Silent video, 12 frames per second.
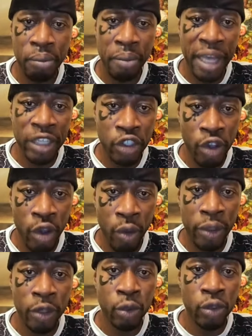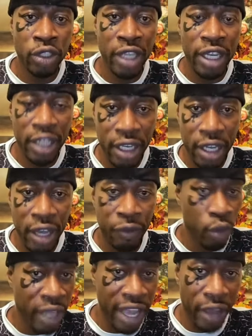Make sure when you send it, if you
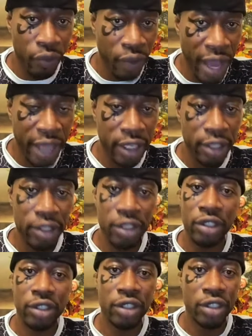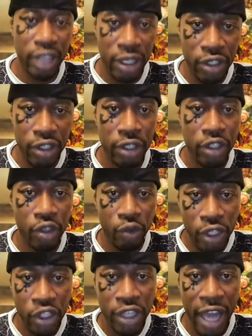can't find it, send your
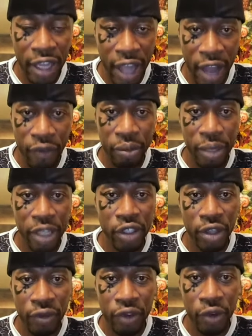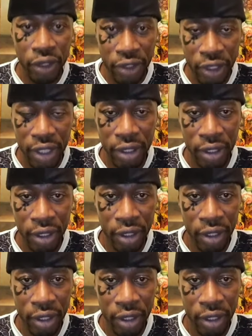screenshot confirmation of your receipt.